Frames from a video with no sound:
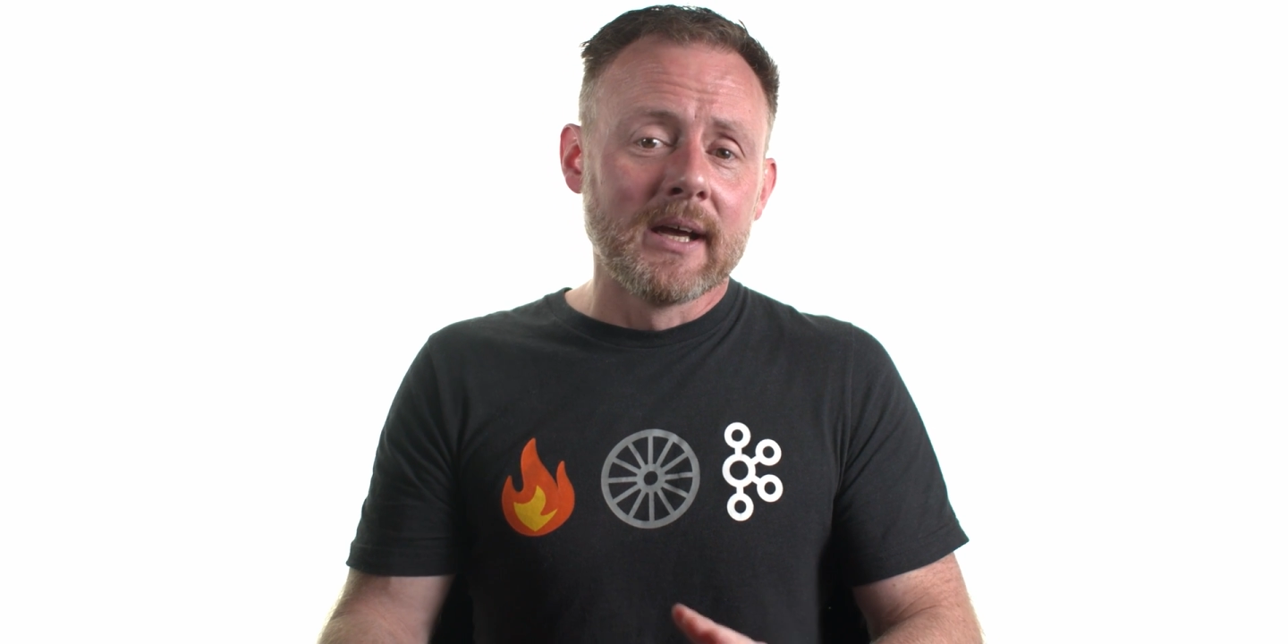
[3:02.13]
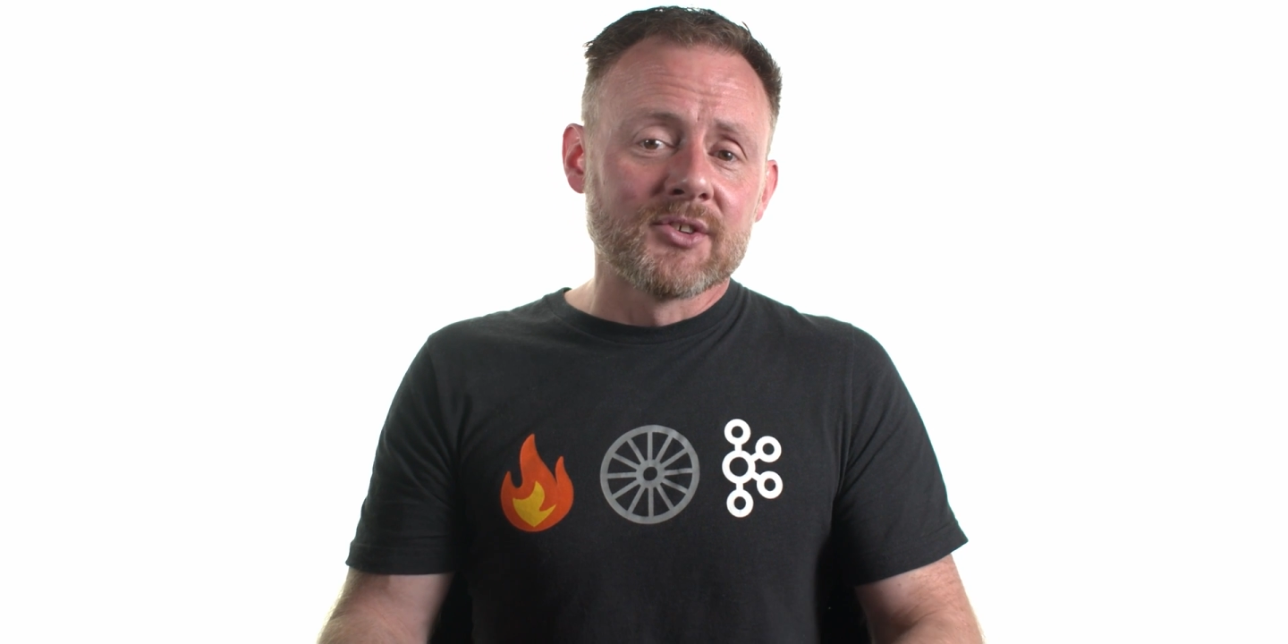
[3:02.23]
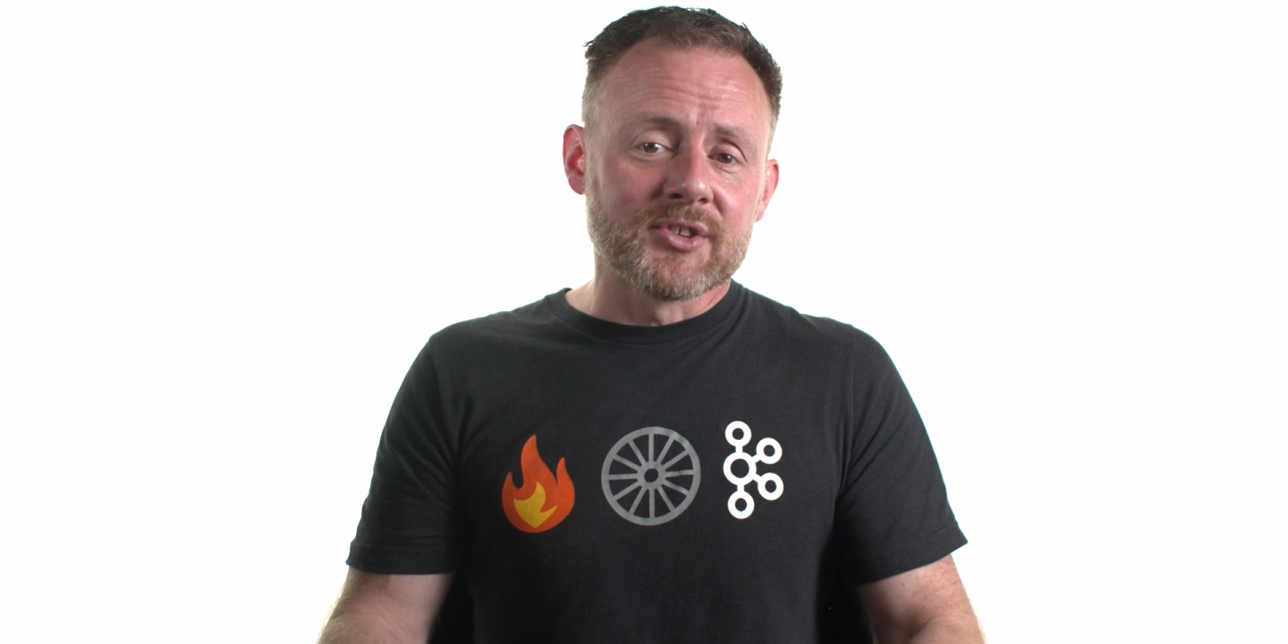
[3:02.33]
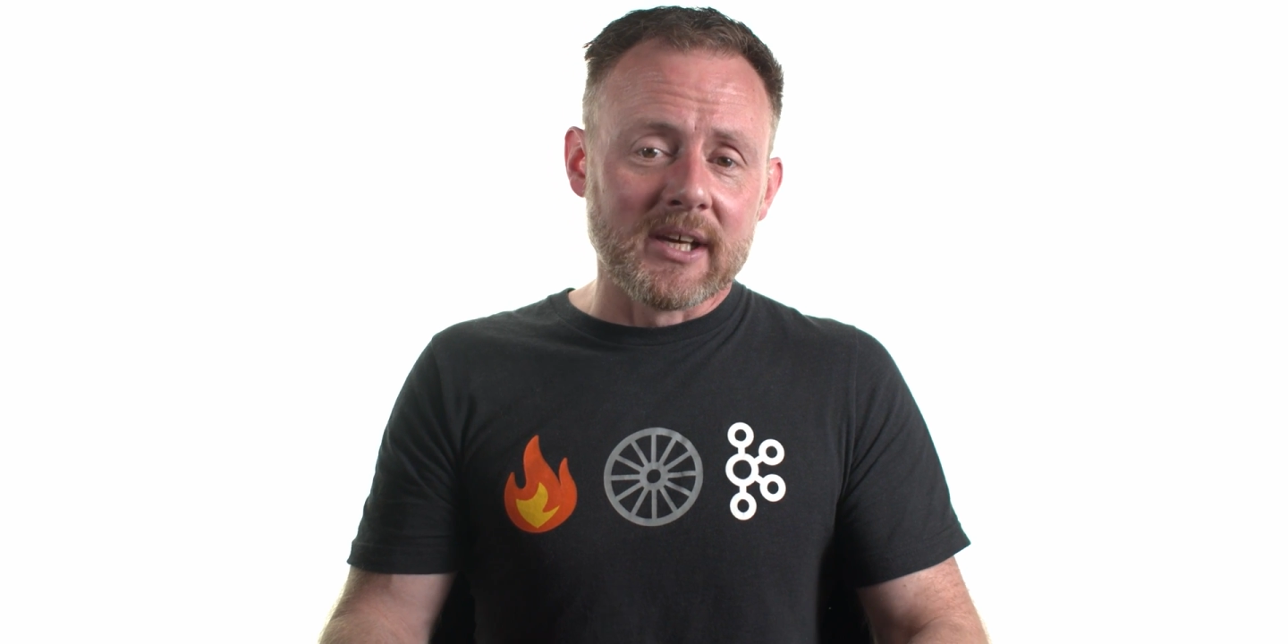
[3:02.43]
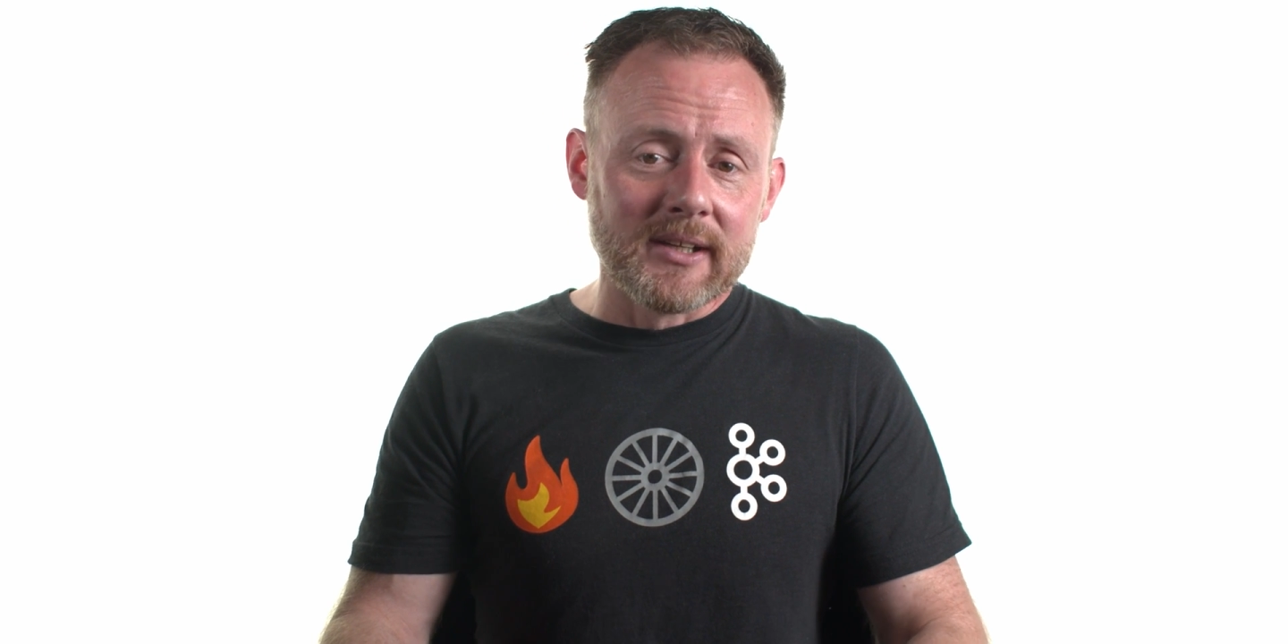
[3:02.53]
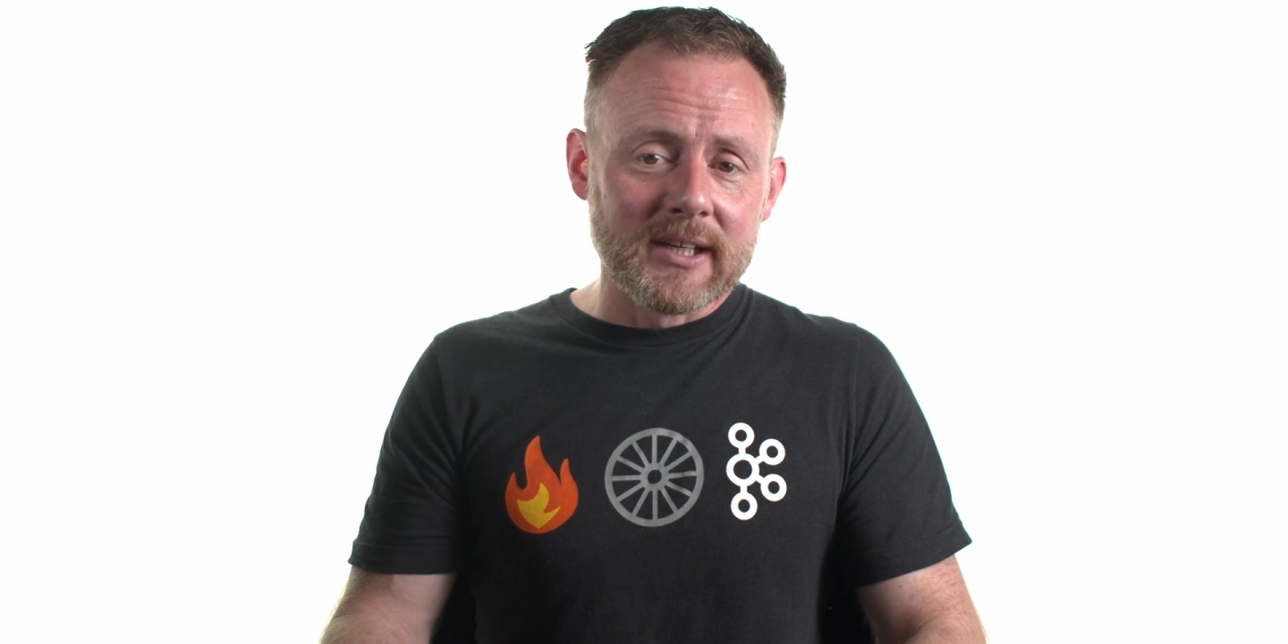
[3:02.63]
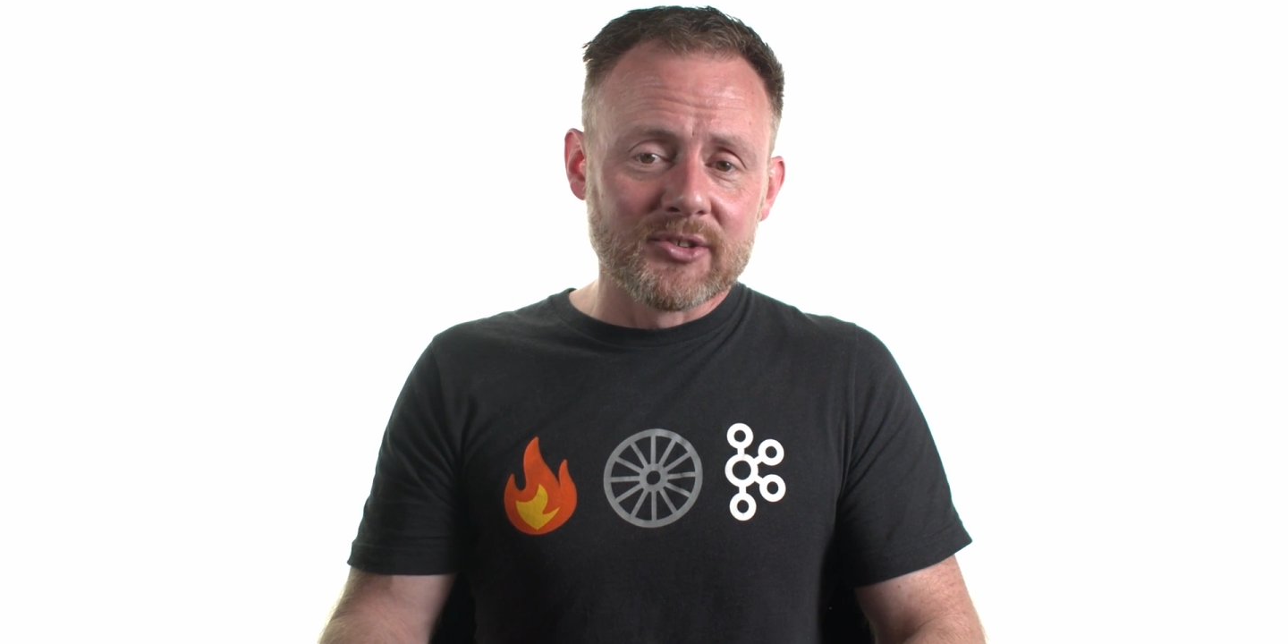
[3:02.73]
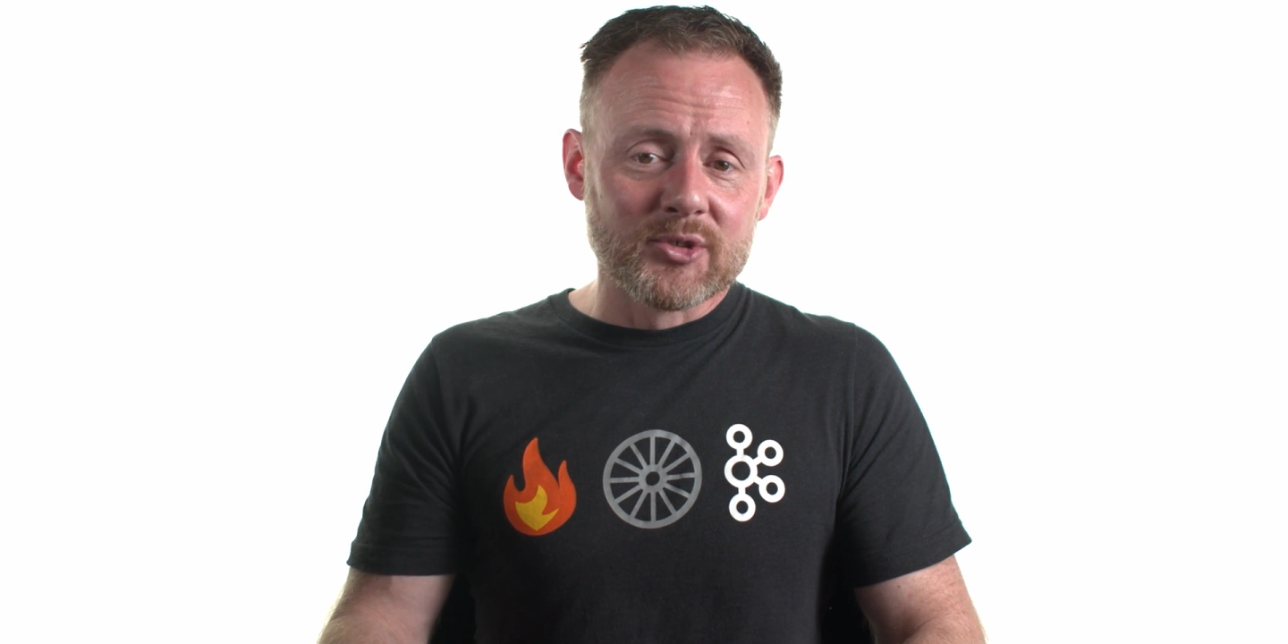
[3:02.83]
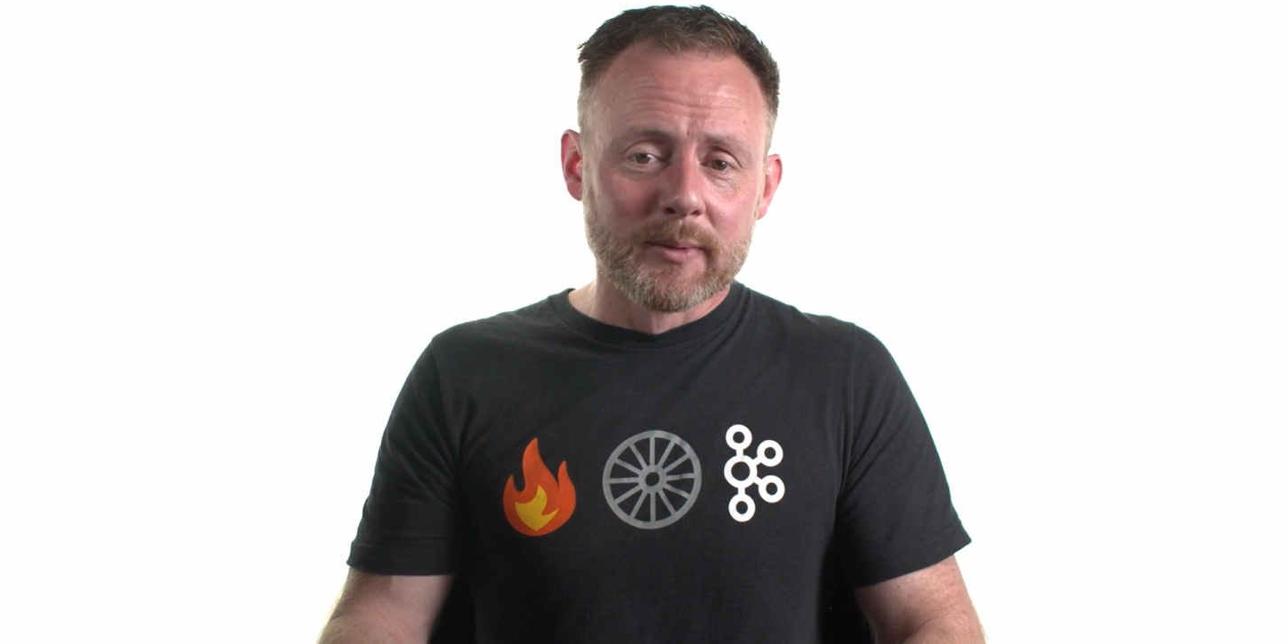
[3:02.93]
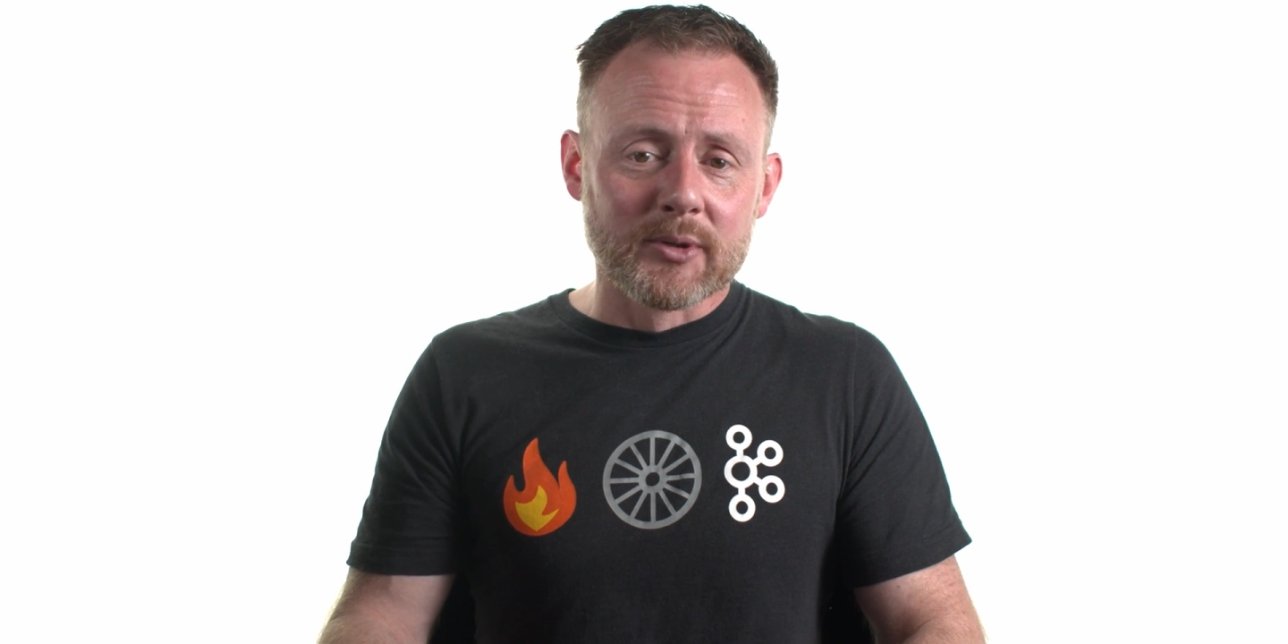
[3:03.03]
scaling
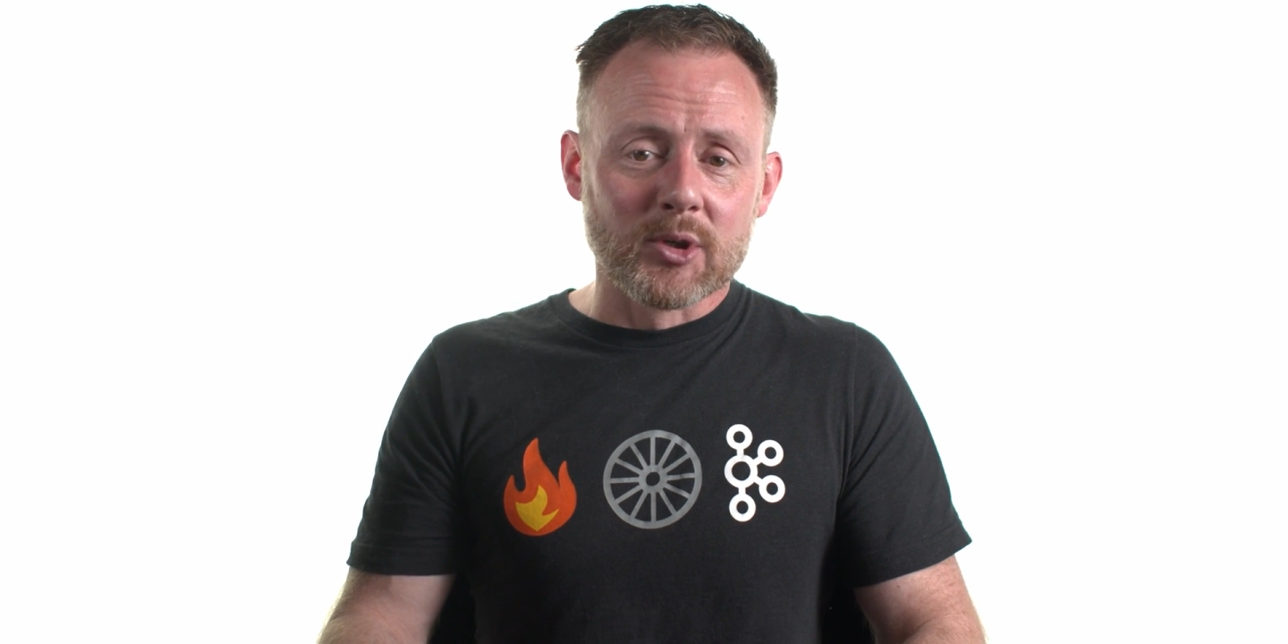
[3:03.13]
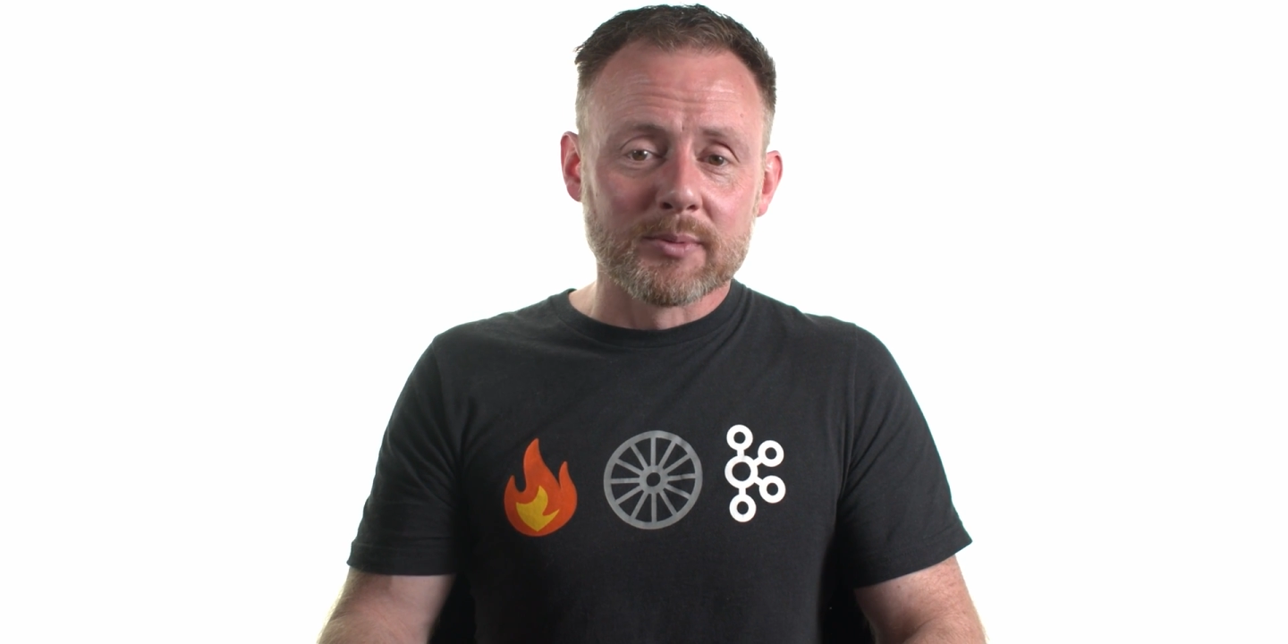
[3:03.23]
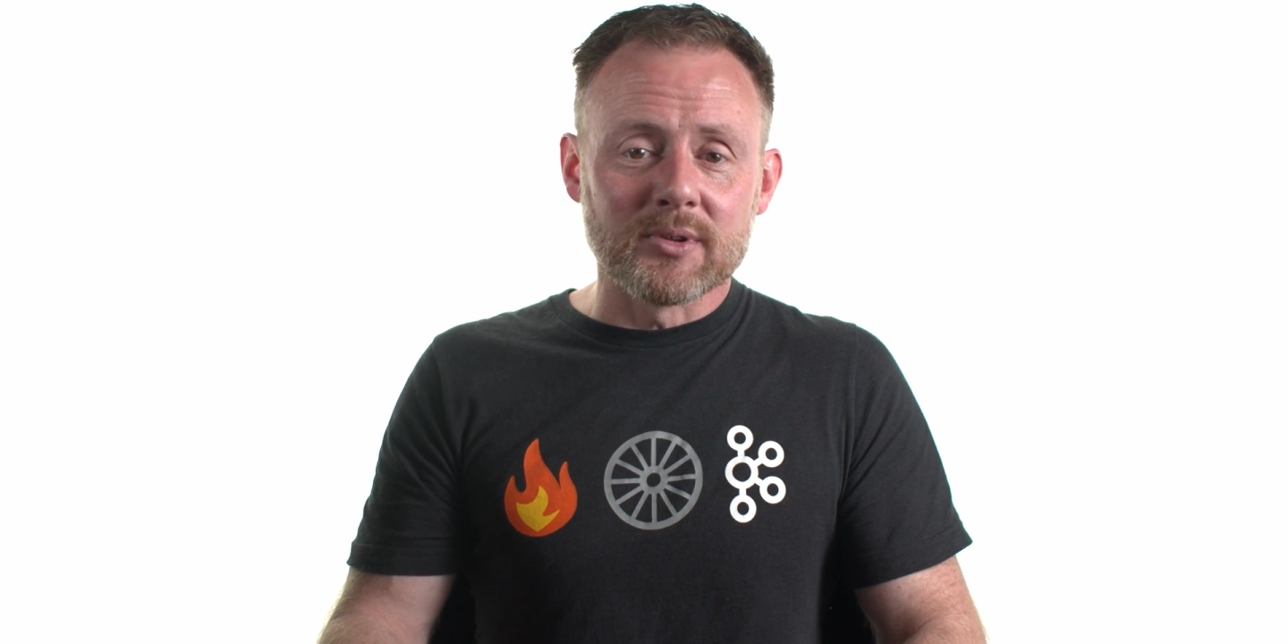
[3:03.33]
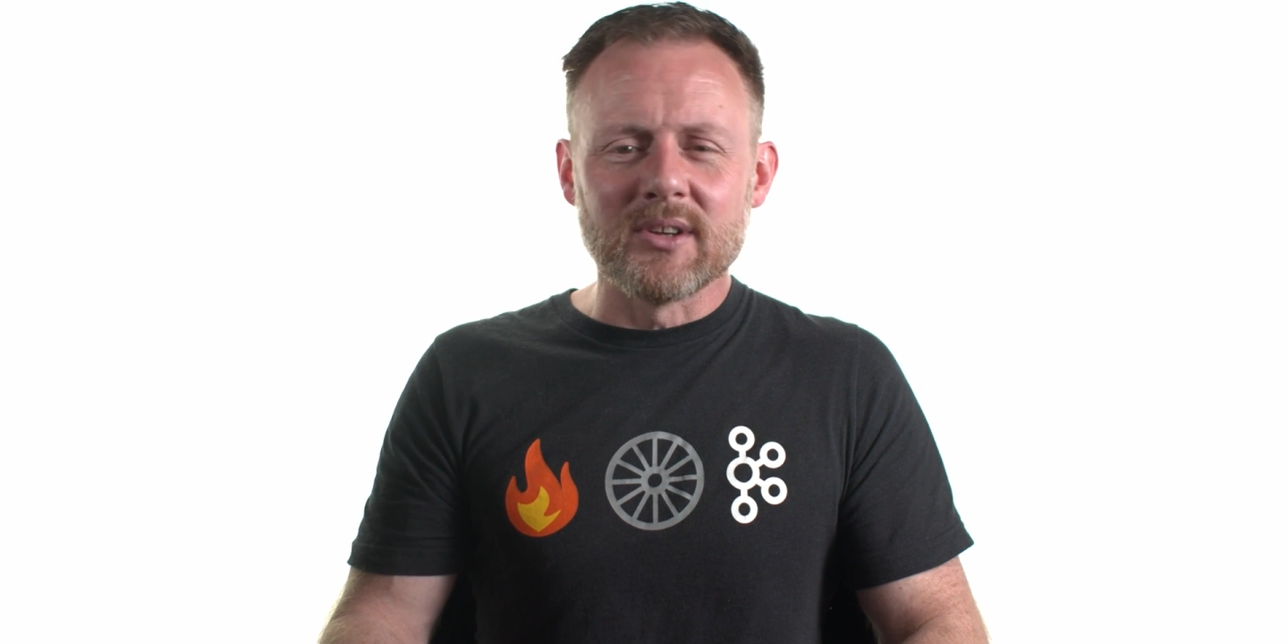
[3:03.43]
consumer groups